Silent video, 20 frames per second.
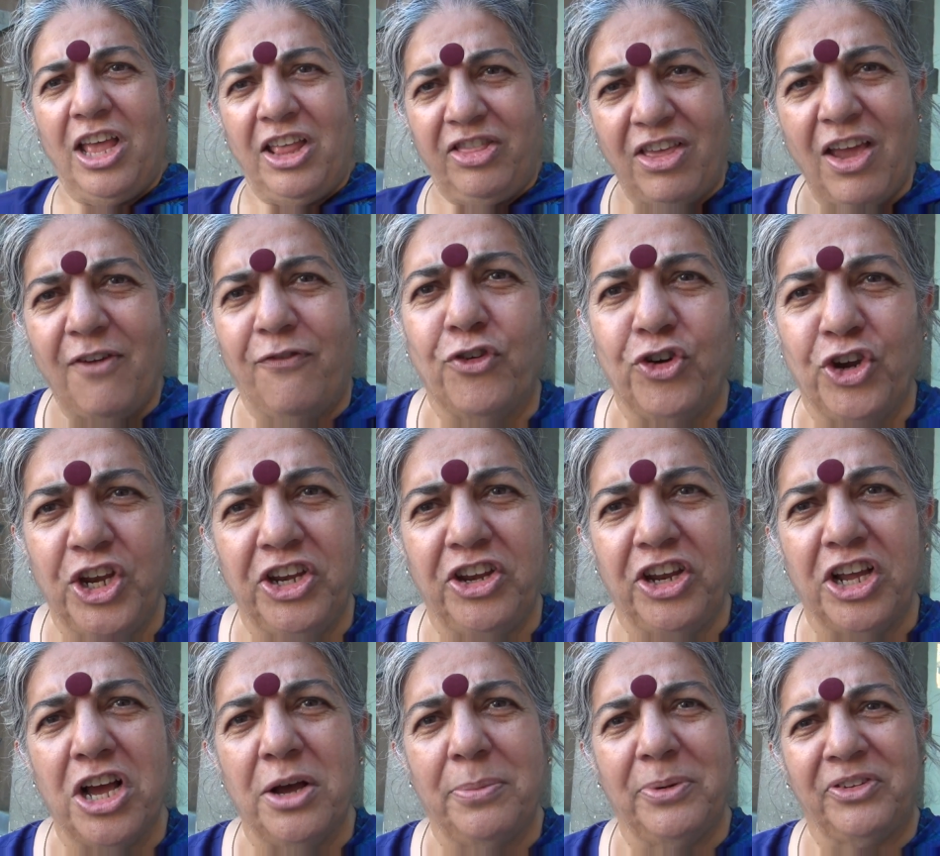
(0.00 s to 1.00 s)
and therefore
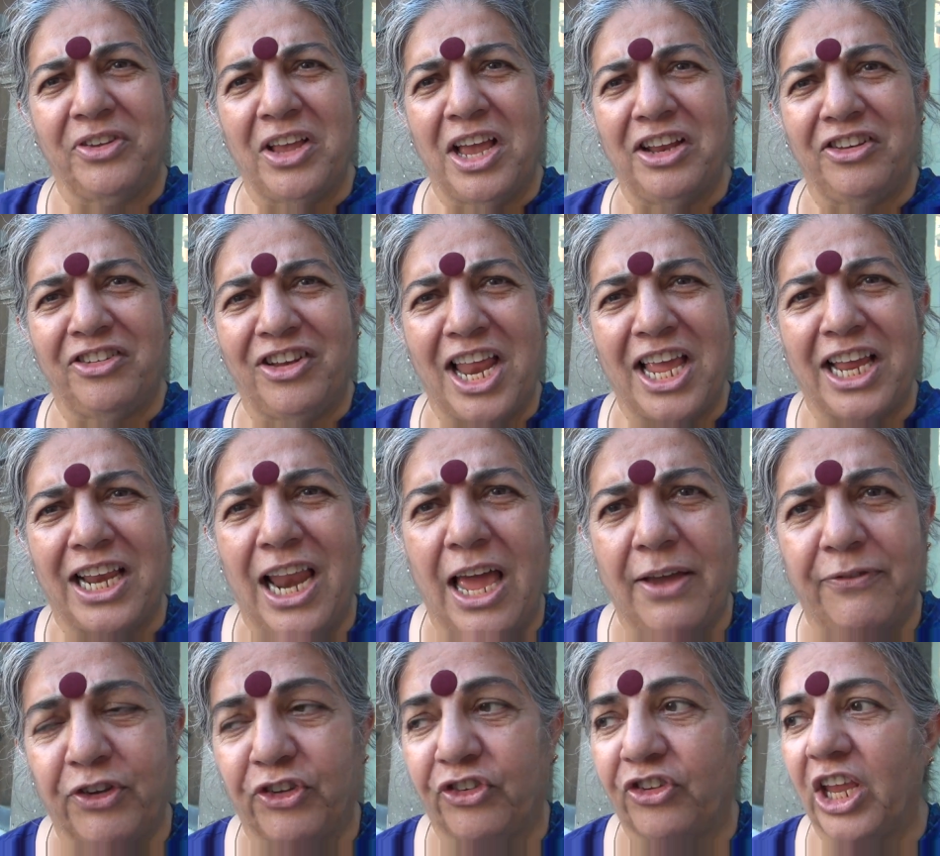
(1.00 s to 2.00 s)
needing herbicides like
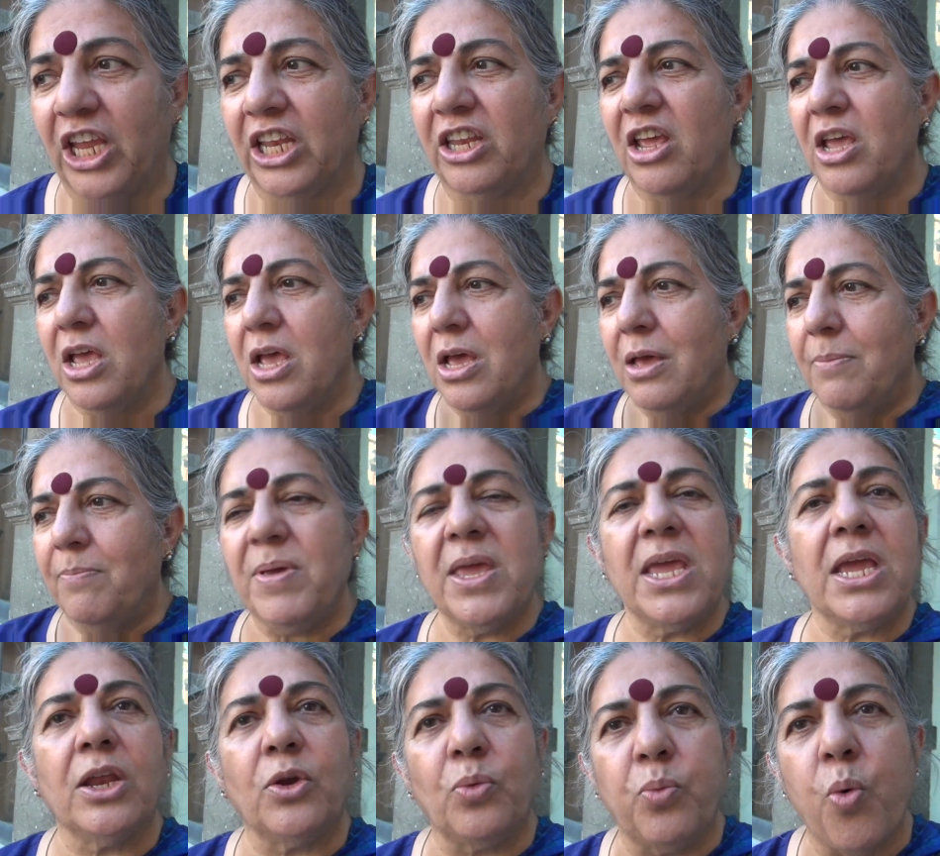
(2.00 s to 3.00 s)
glyphosate,
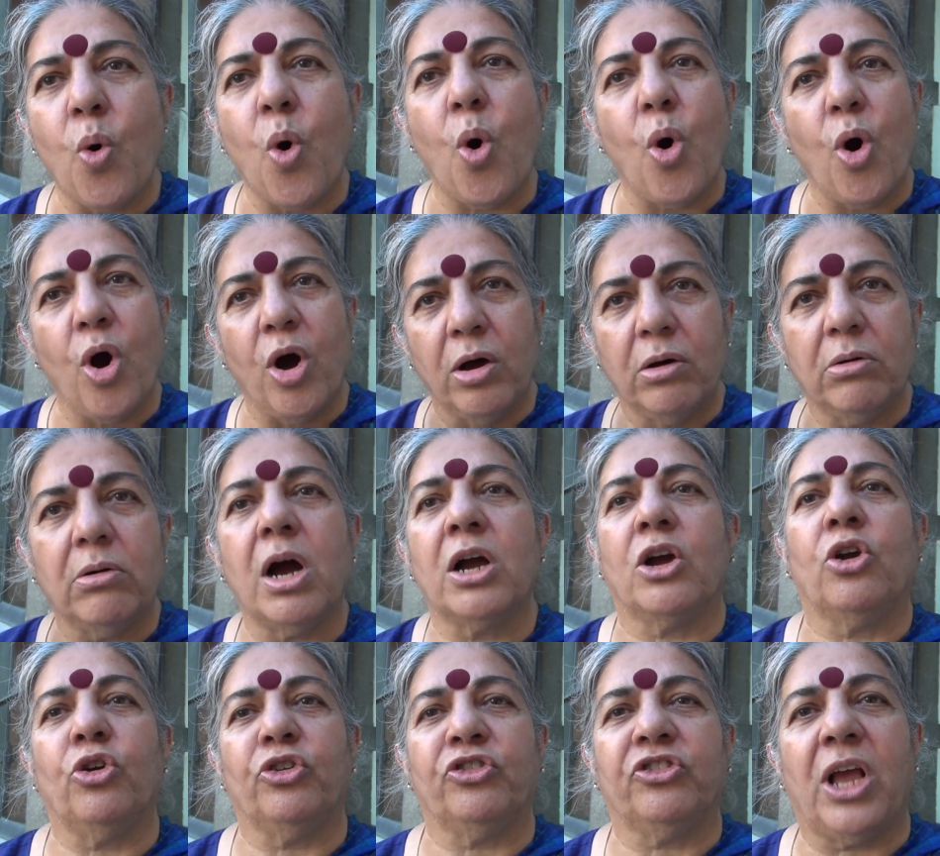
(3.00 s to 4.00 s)
being at war
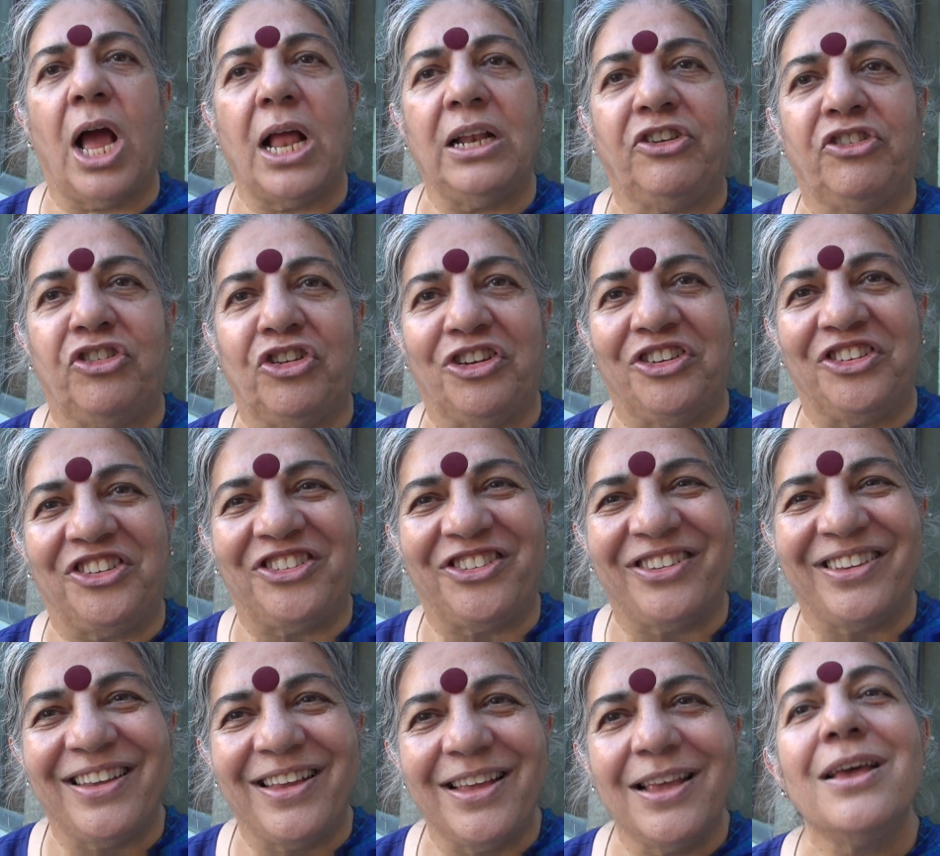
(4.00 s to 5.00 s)
across
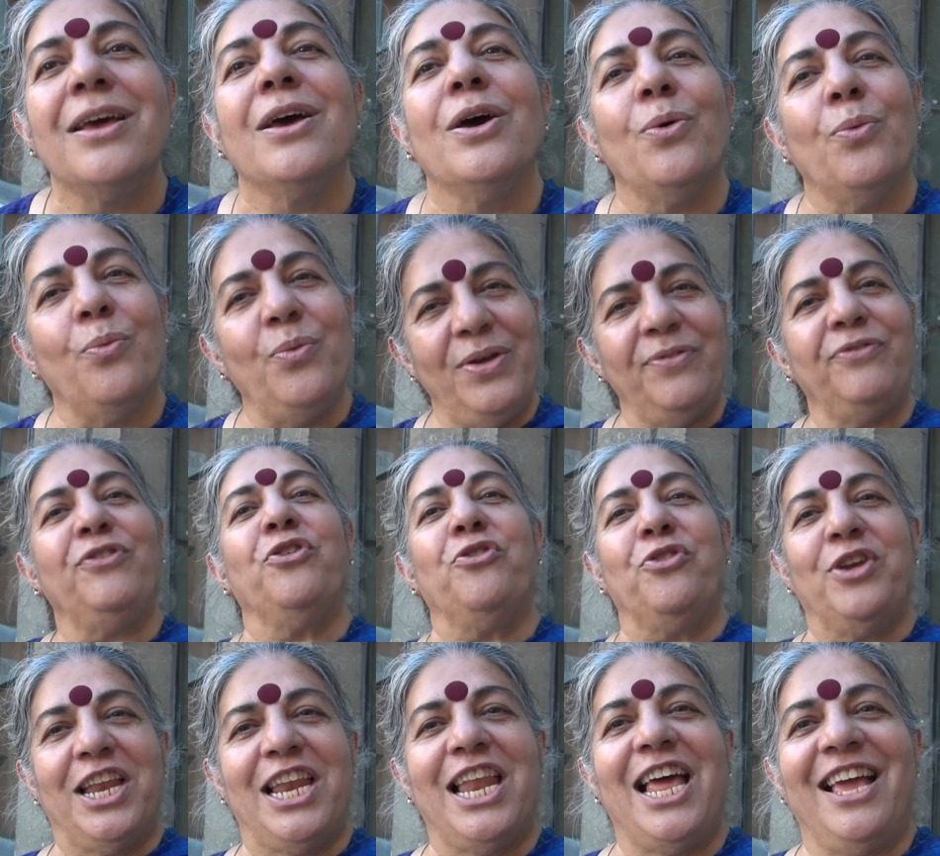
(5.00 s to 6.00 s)
cultures, we have to
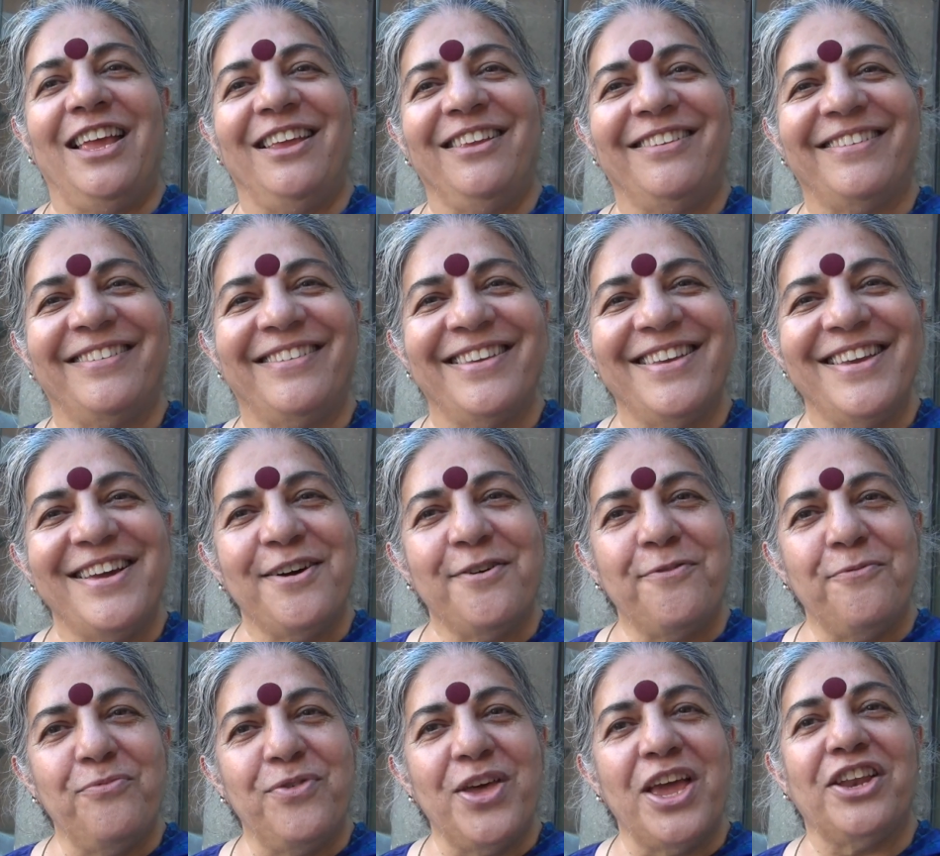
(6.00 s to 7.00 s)
realize
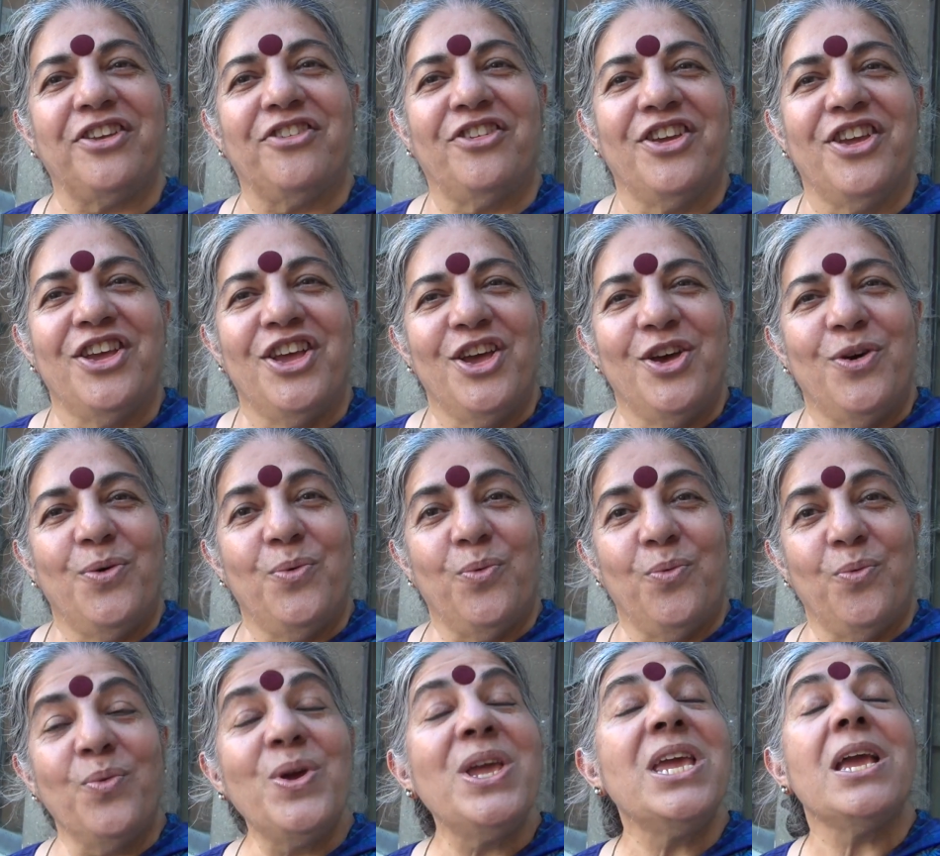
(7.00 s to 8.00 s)

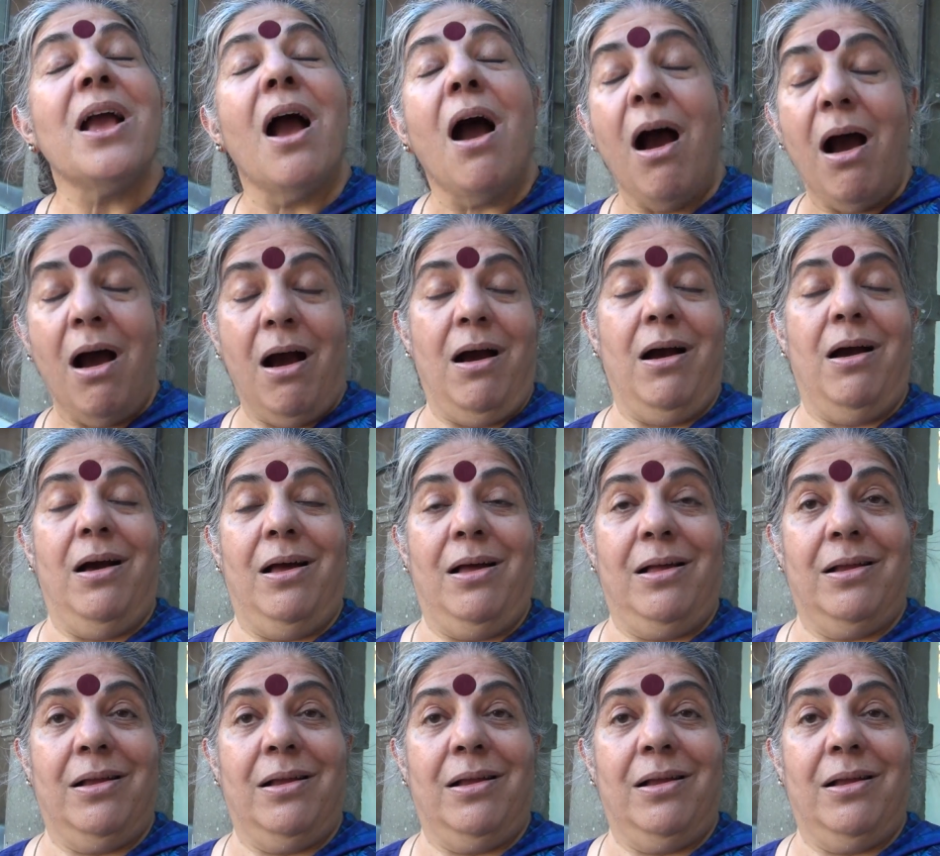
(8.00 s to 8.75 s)
that we are